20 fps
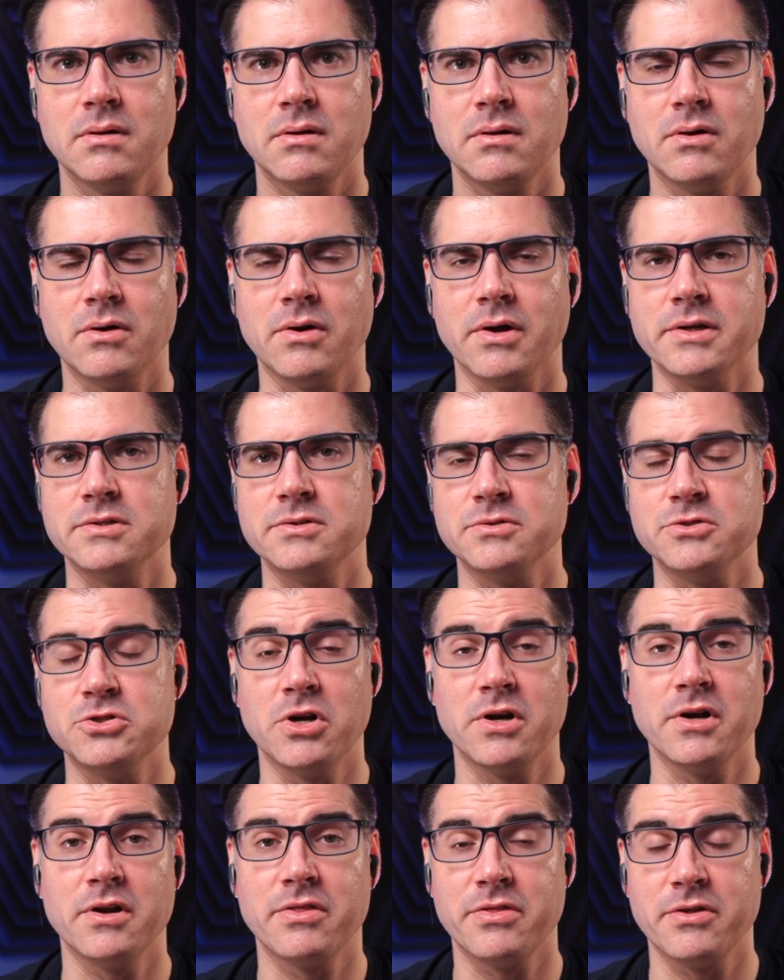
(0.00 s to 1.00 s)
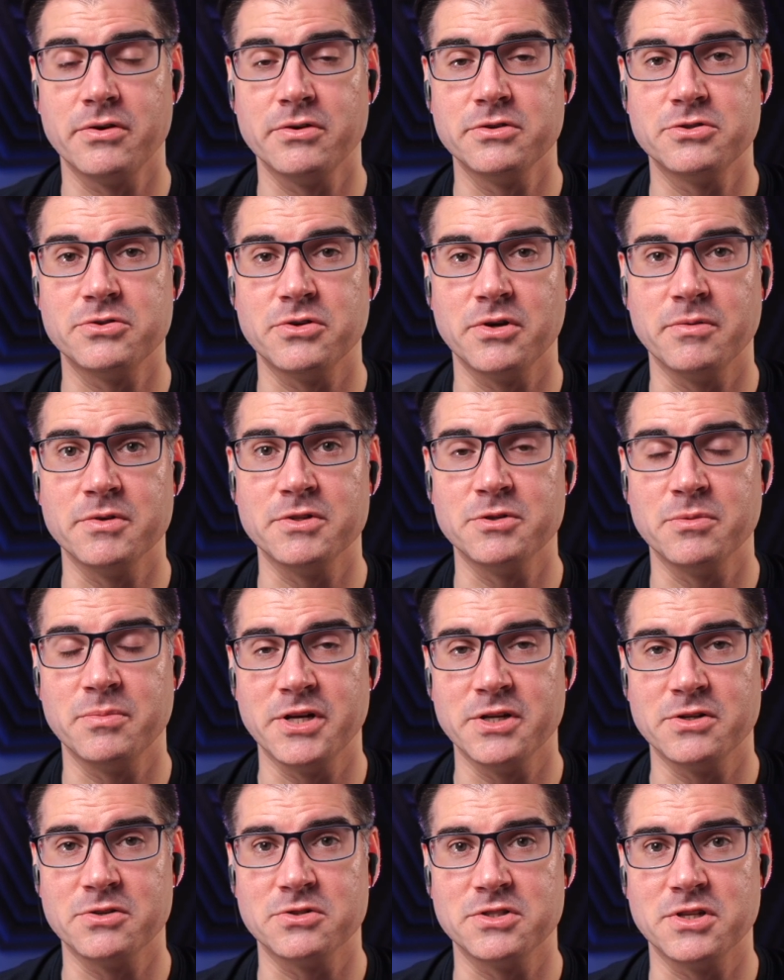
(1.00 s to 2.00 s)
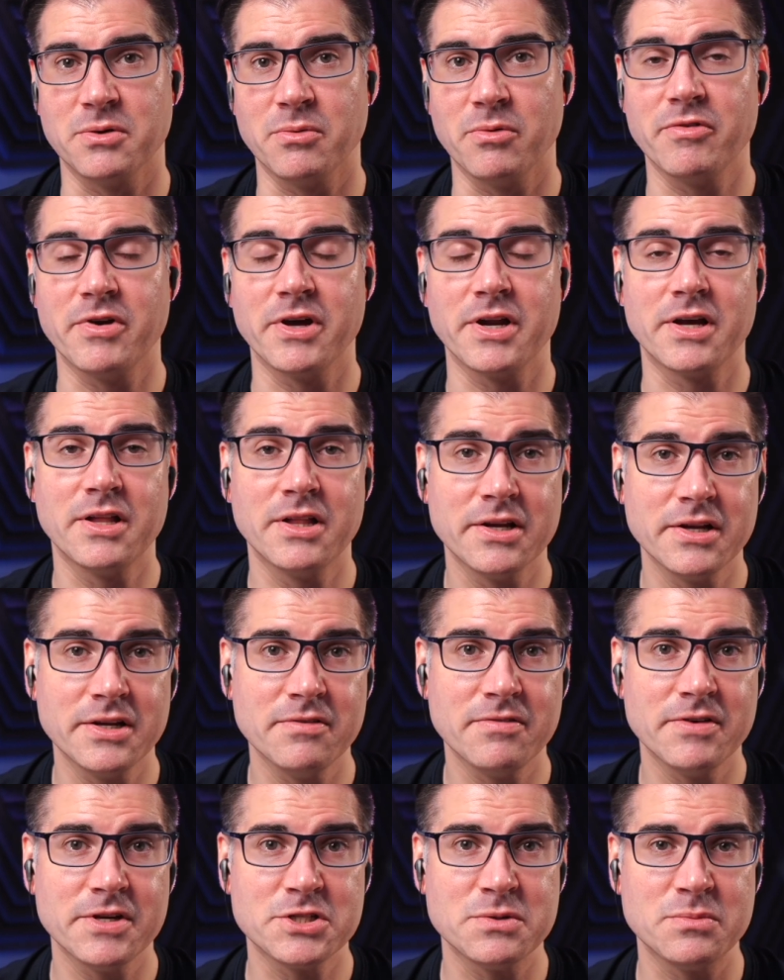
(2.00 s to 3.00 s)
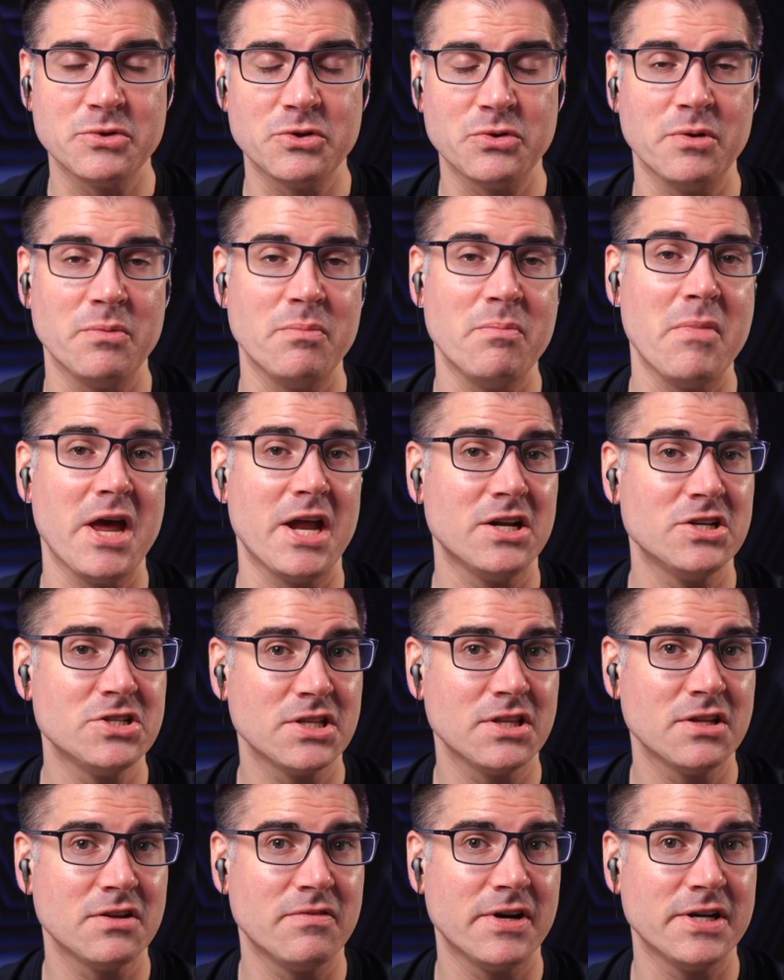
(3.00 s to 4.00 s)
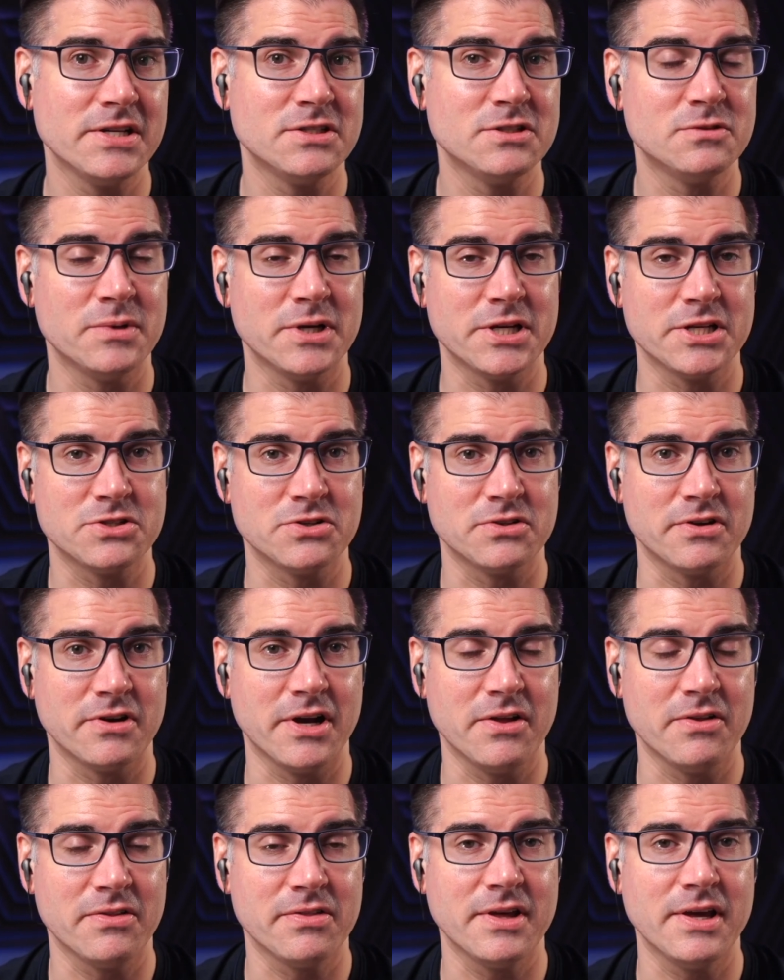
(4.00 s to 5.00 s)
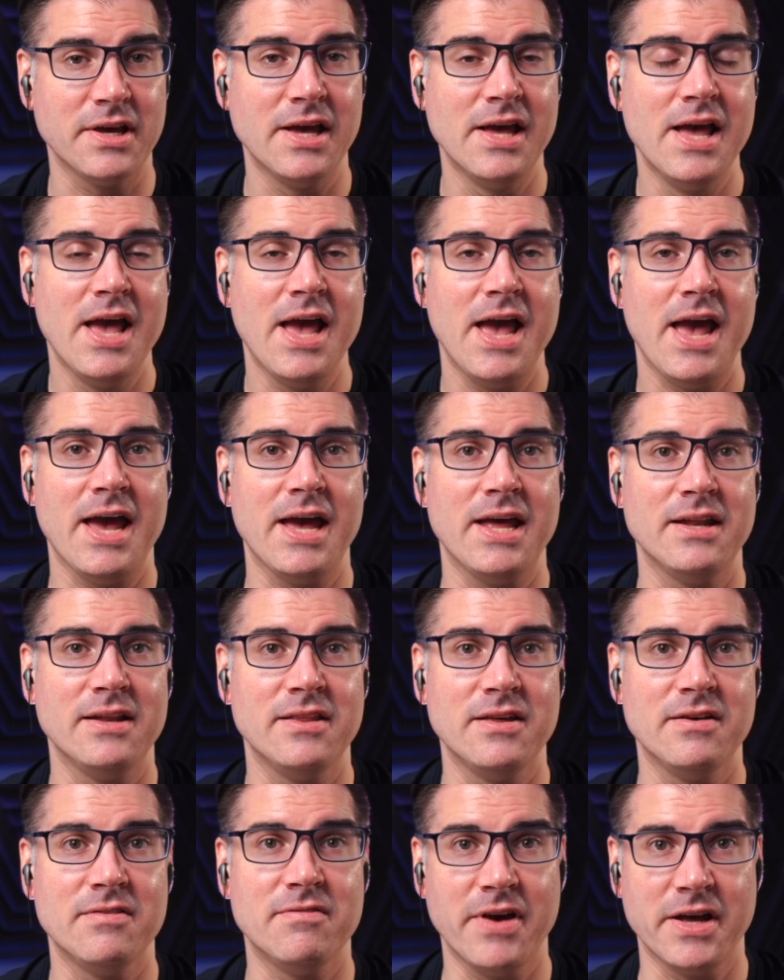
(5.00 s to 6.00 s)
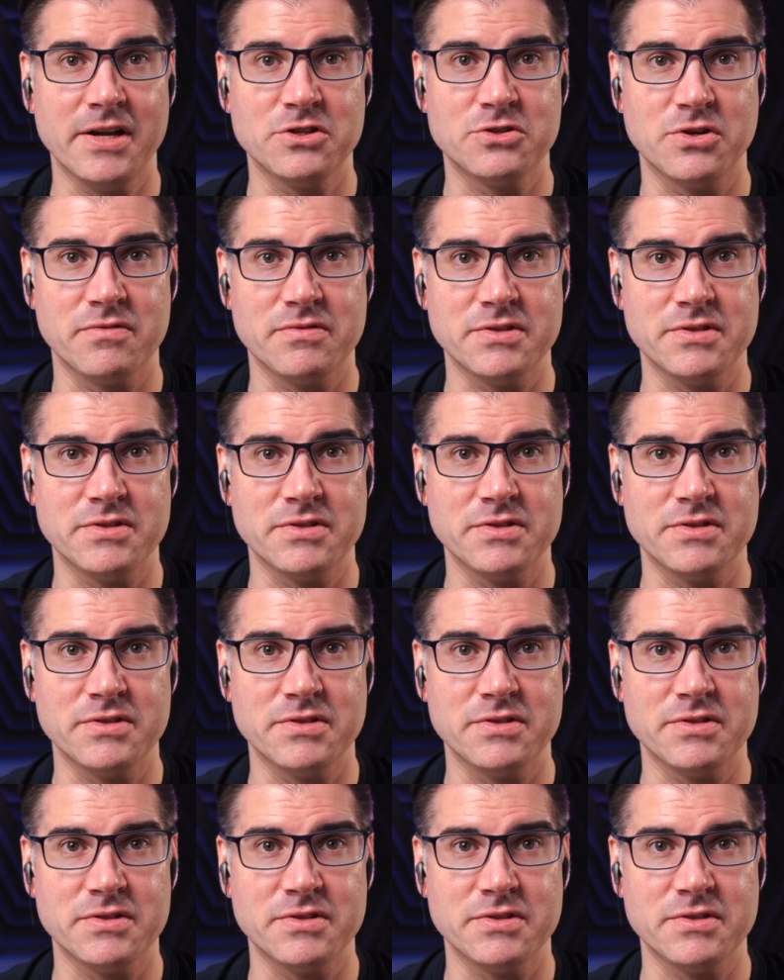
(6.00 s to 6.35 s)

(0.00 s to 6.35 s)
Okay, so he's drawing a third stream. This will be interesting. We've got a clean division between managing the devices, making sure they're healthy, and the event-driven